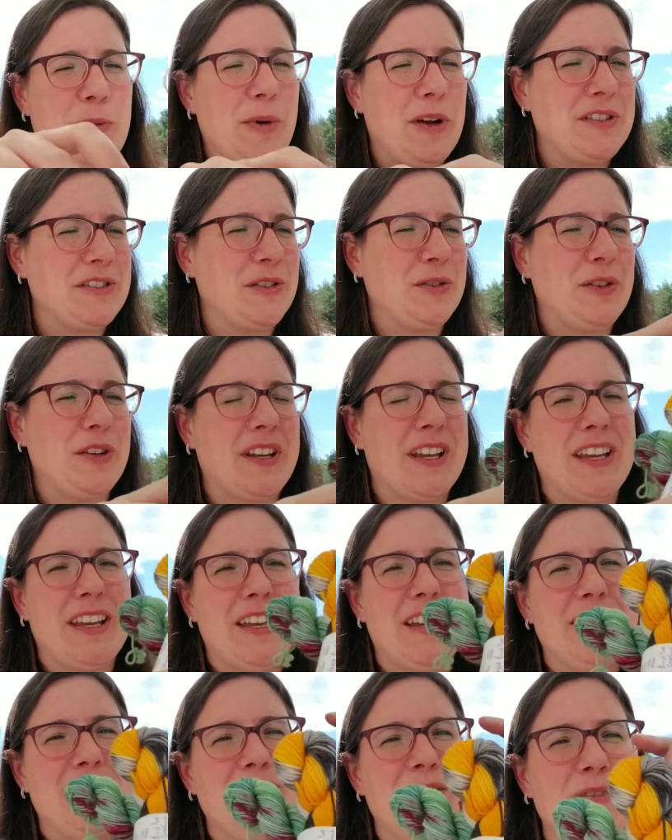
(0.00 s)
also looking
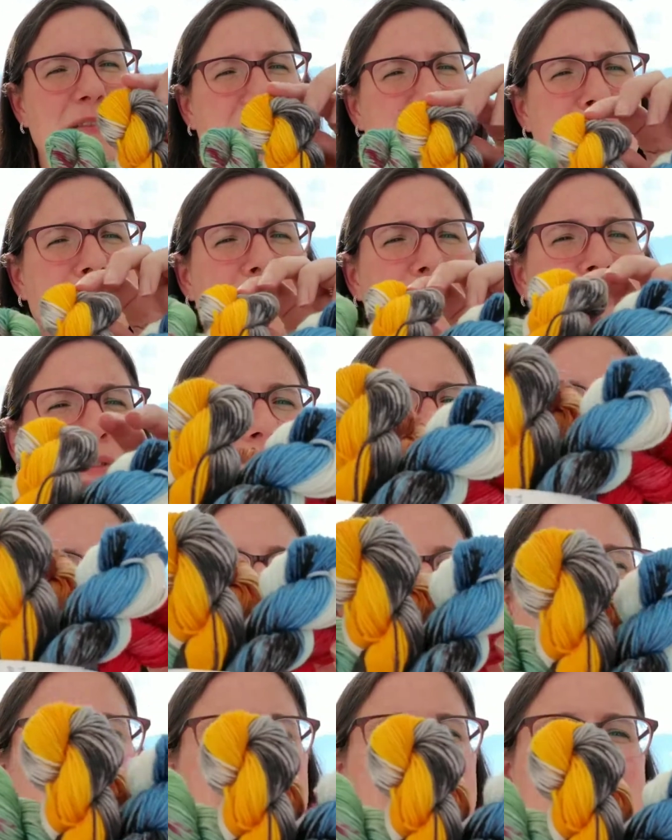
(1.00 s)
at either
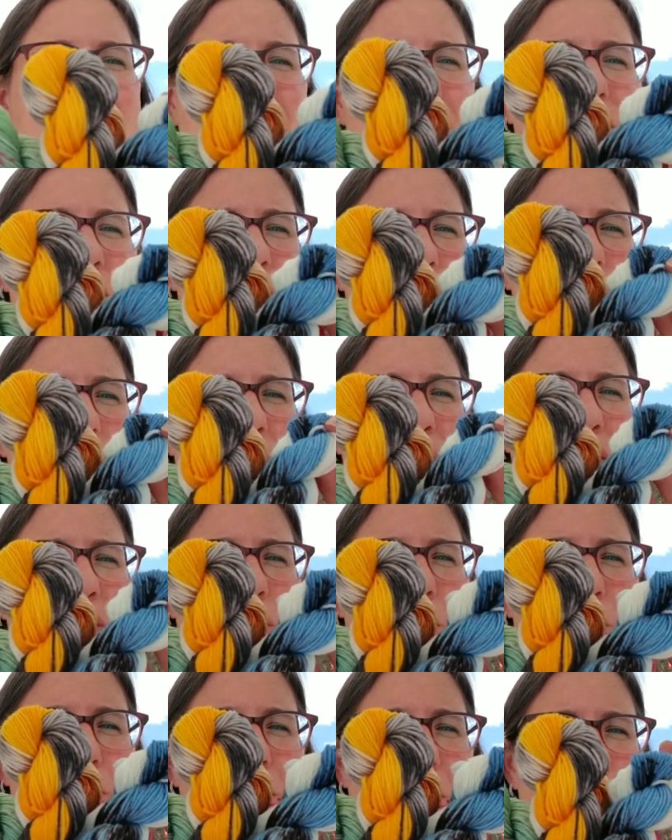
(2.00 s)
one of these two. I don't
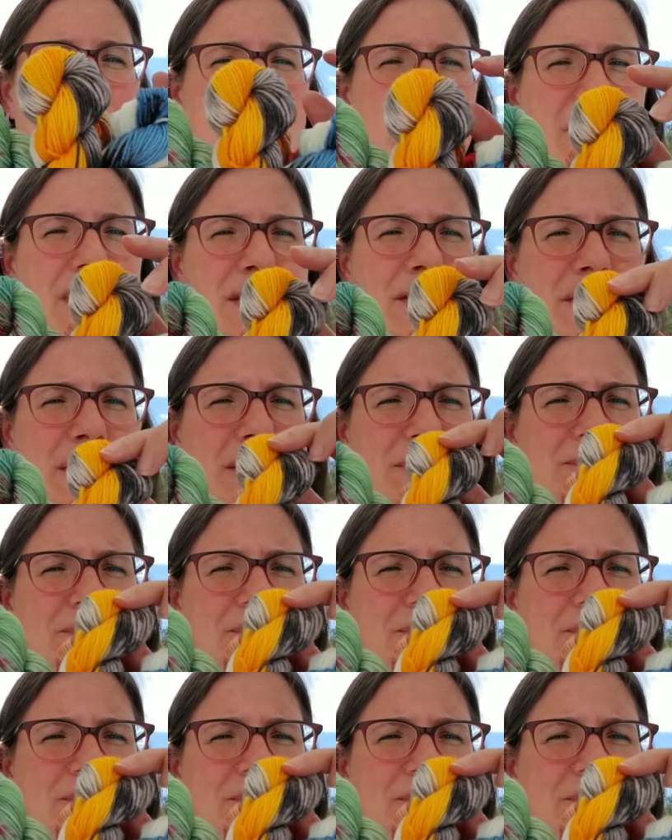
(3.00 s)
know. They've been really fun.